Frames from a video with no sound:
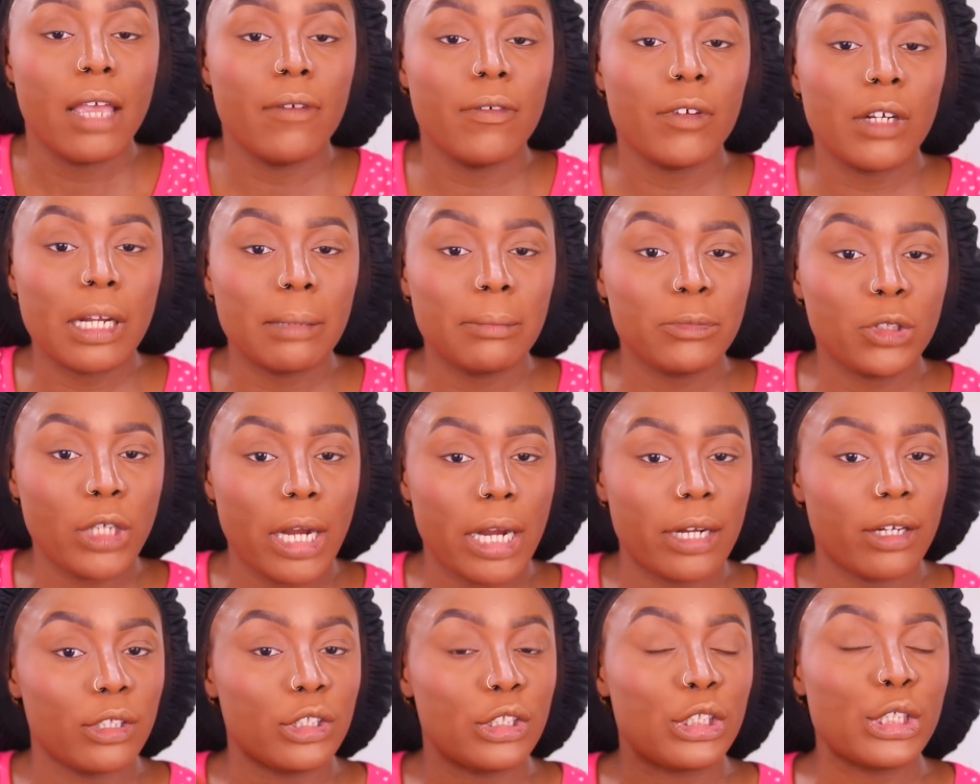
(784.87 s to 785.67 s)
Even though I'm
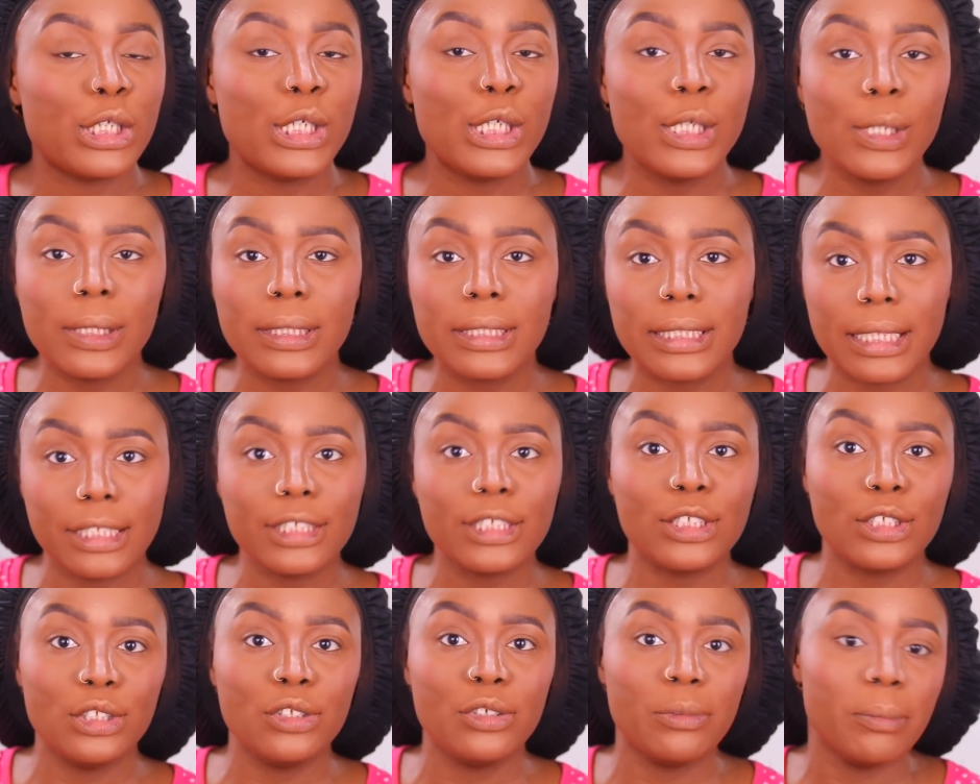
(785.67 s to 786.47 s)
trying not to use
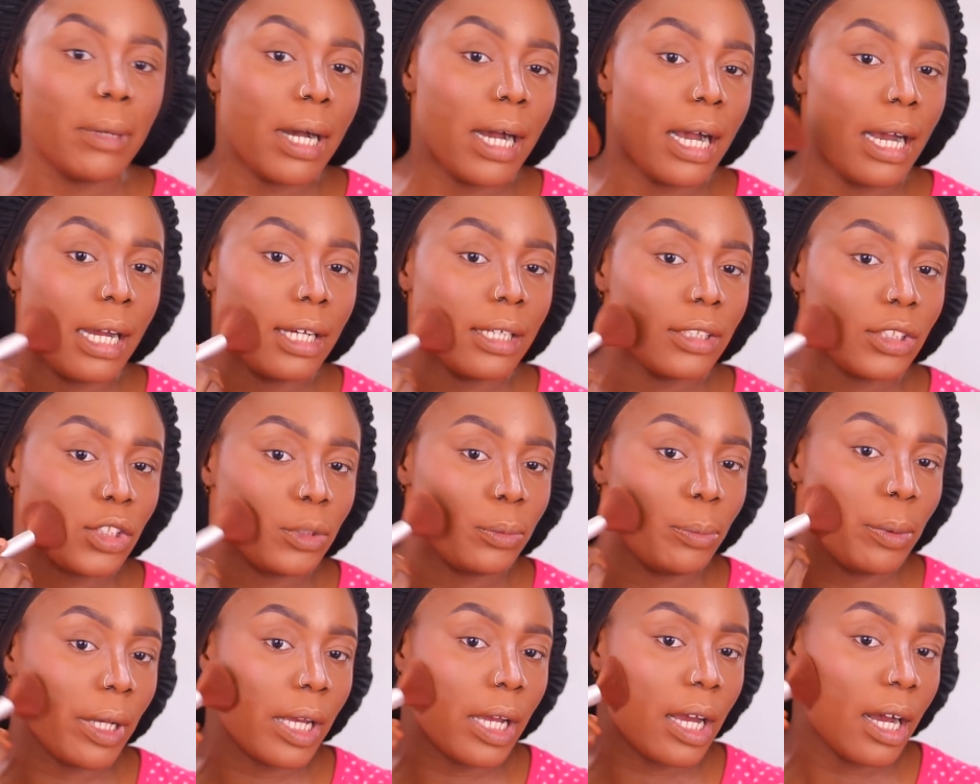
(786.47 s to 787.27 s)
it too
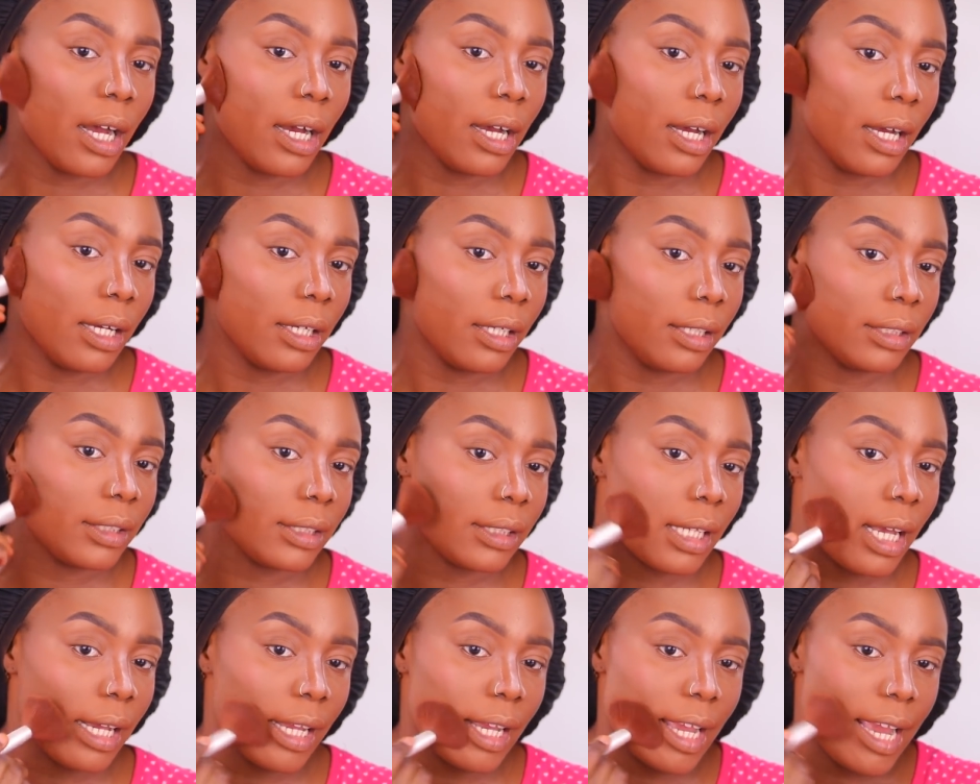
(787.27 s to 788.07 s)
much
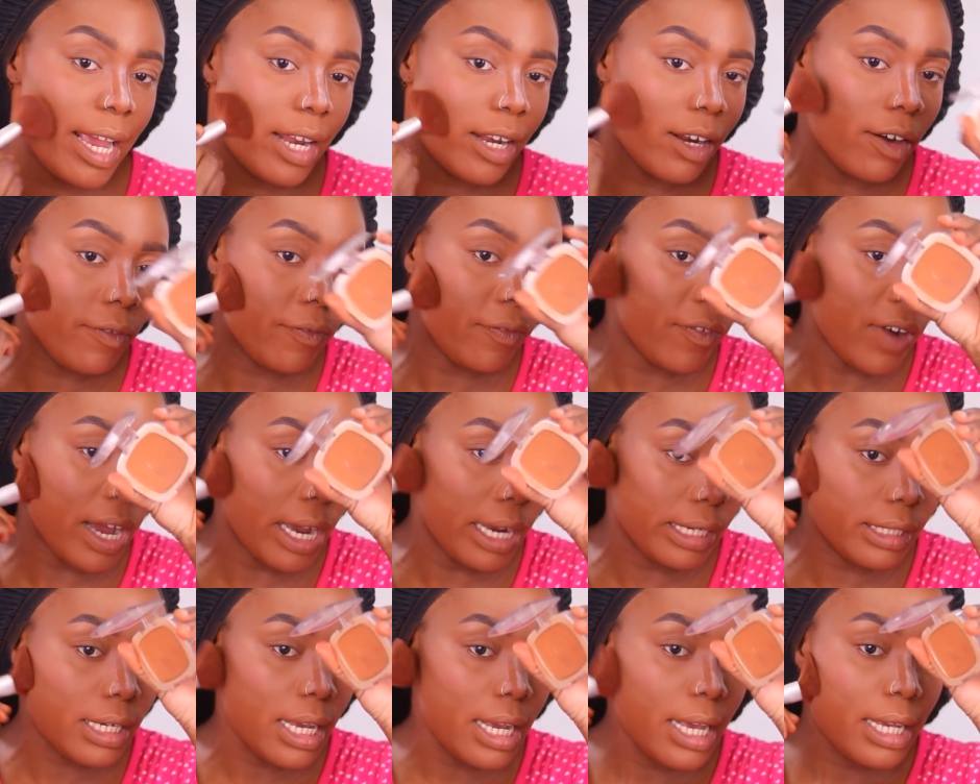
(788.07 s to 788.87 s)
because I cannot
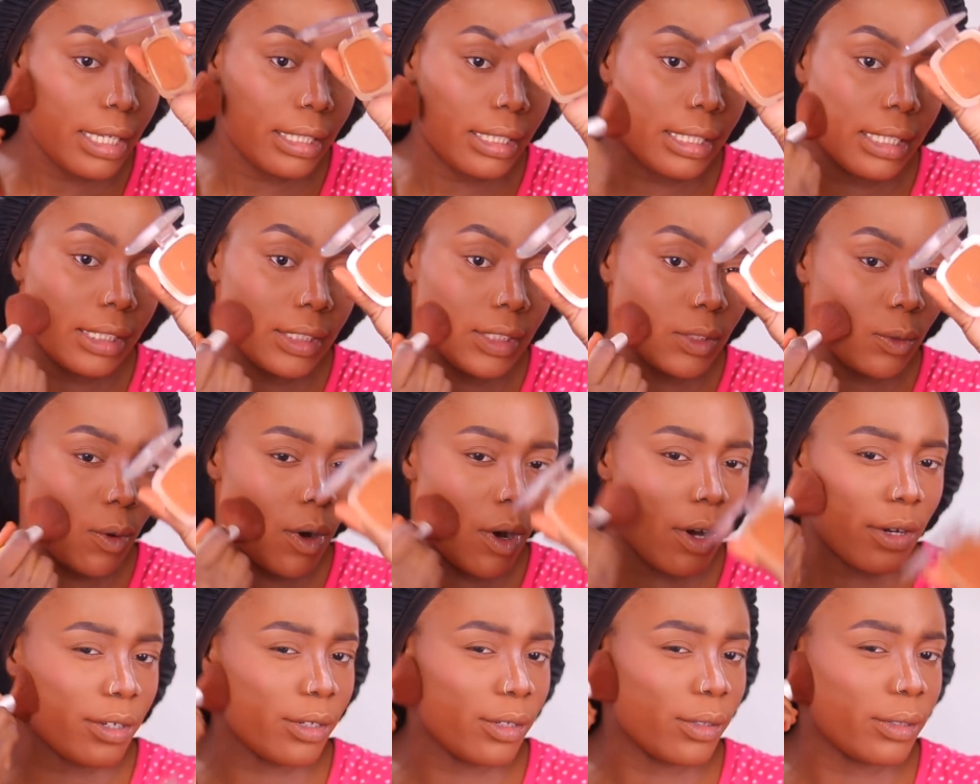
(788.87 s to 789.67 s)
find this
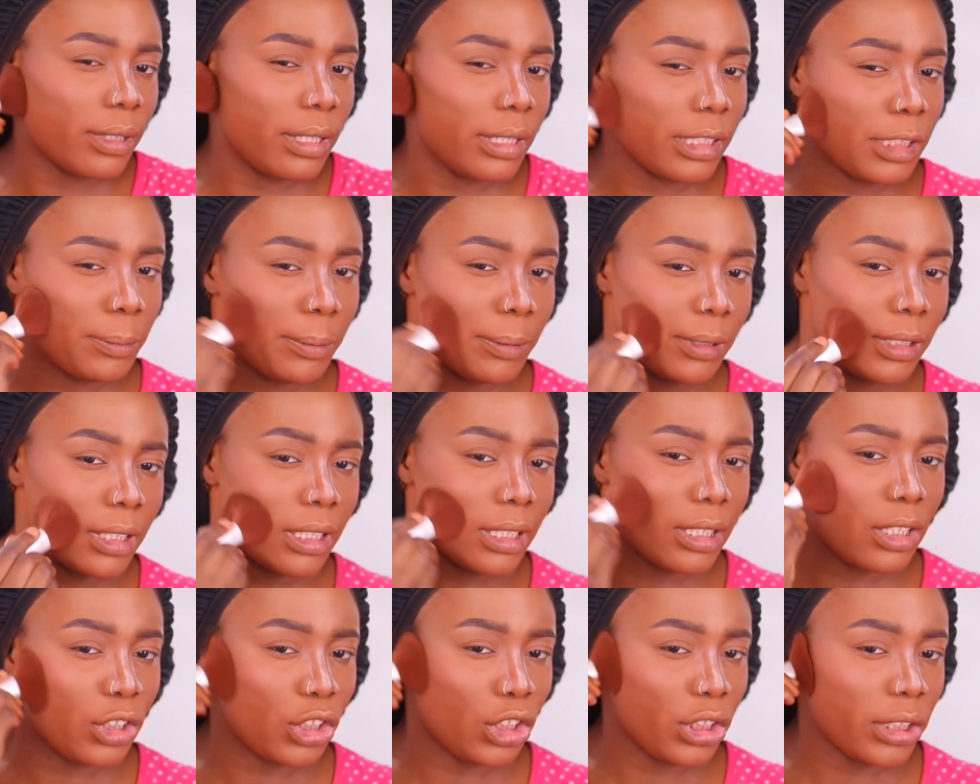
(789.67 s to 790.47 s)
one or this
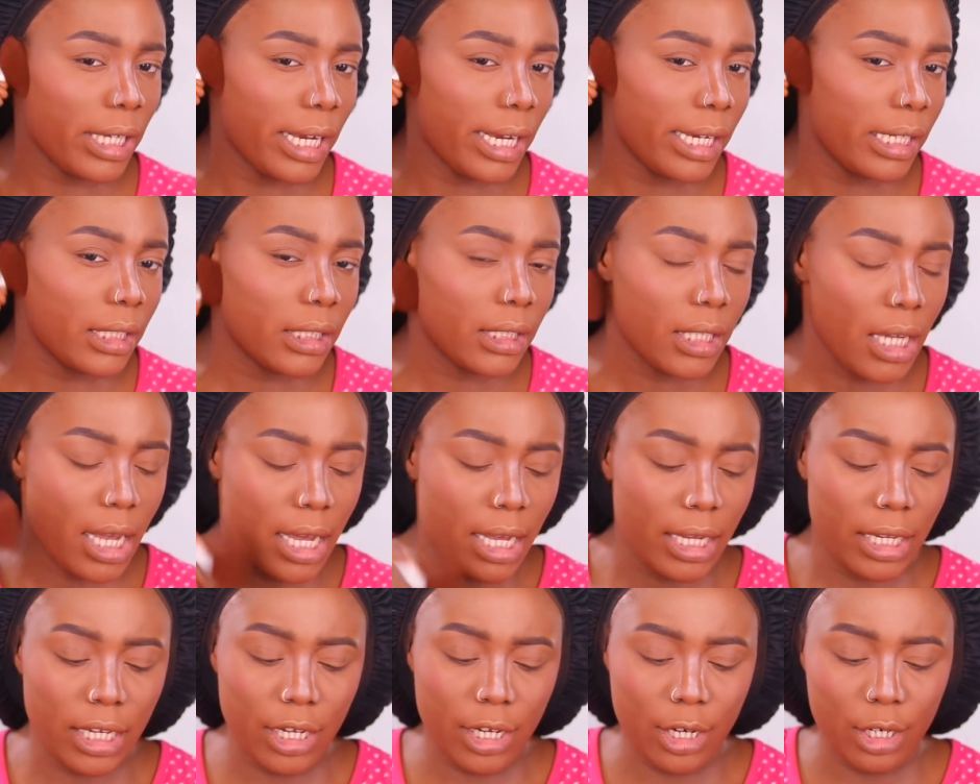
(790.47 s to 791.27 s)
particular shade
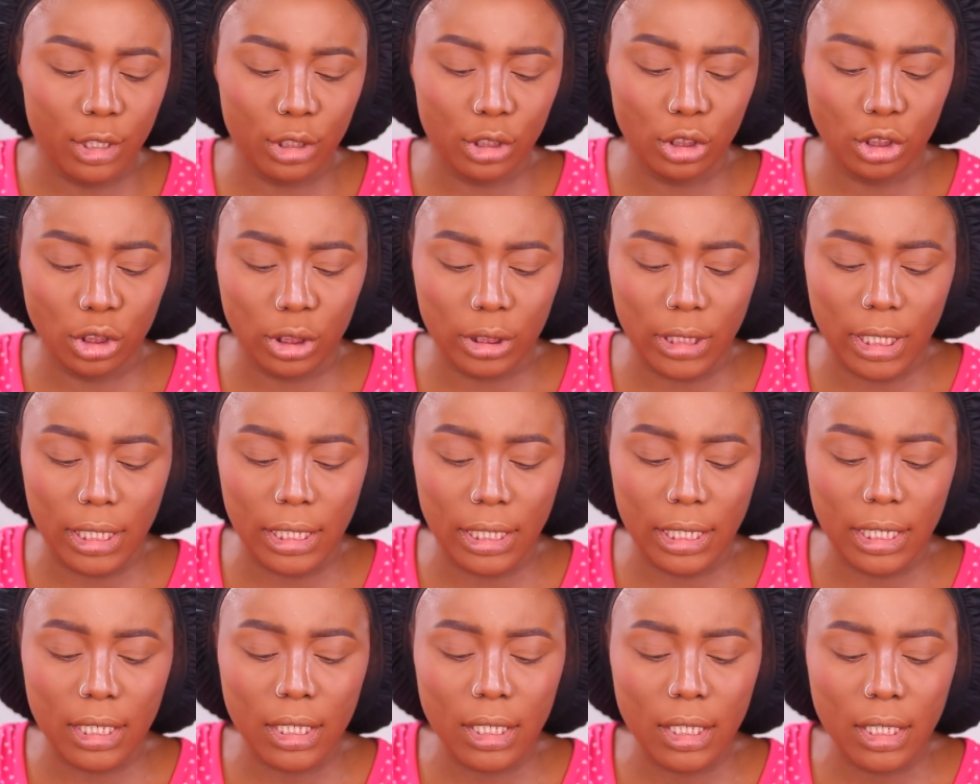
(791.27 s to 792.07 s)
here in
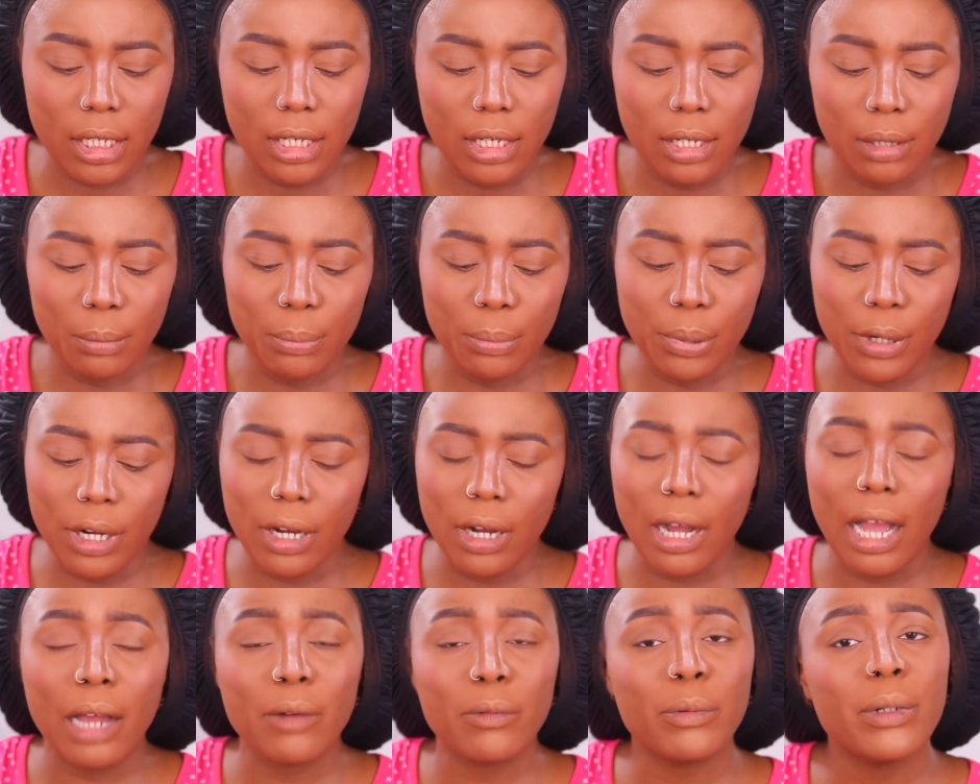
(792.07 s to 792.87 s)
Australia,
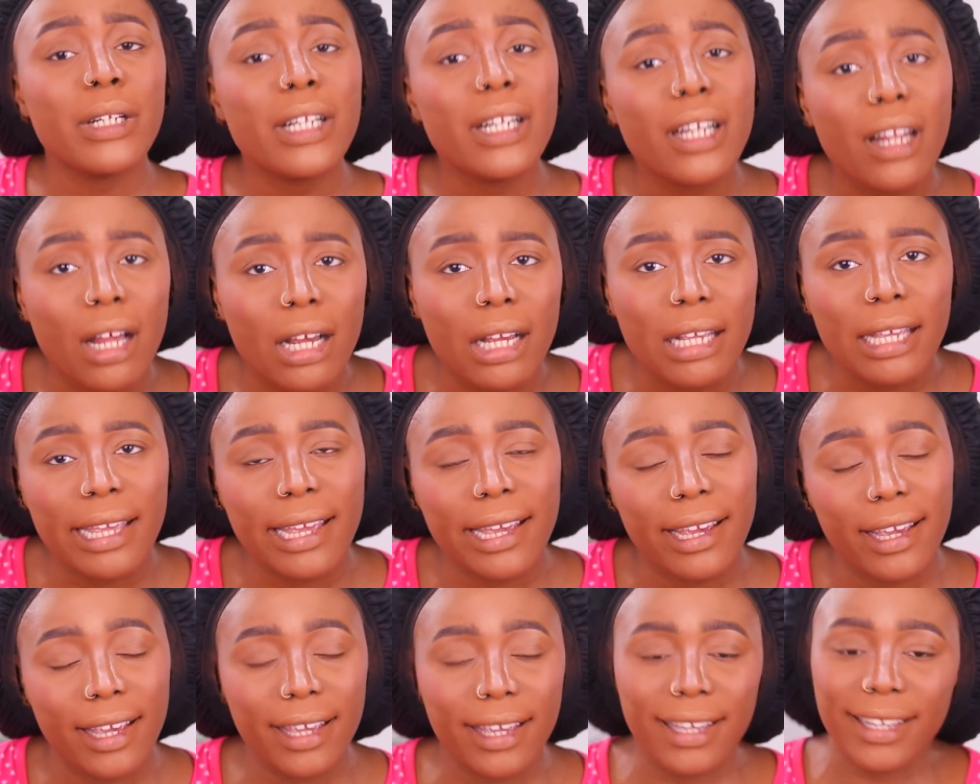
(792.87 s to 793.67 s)
but I really like
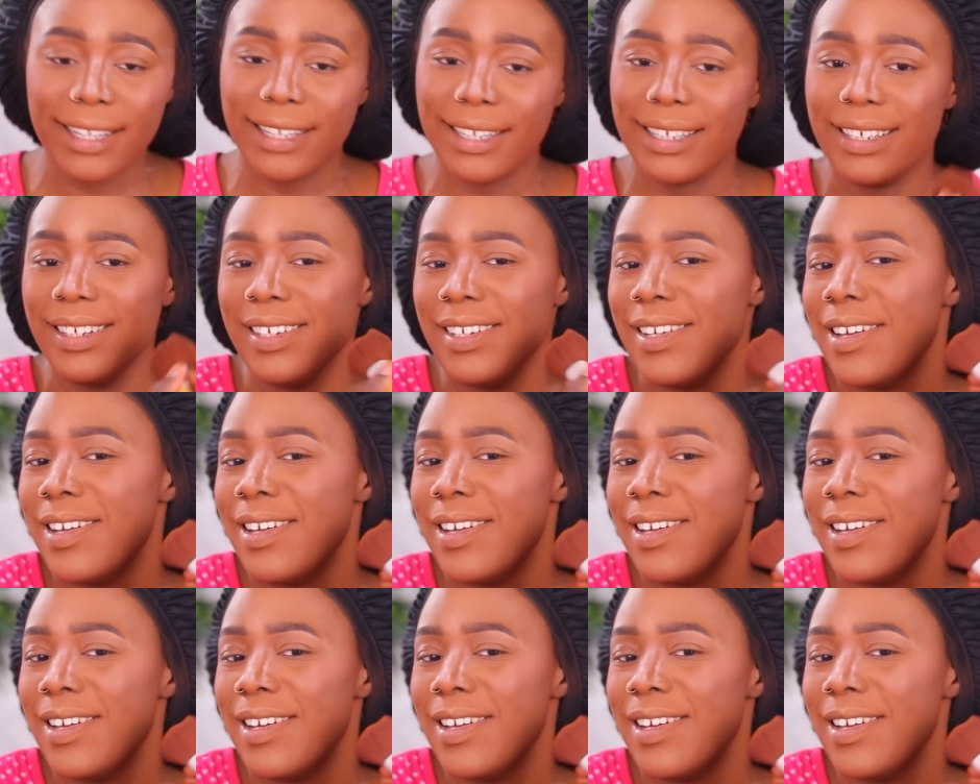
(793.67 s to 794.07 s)
it.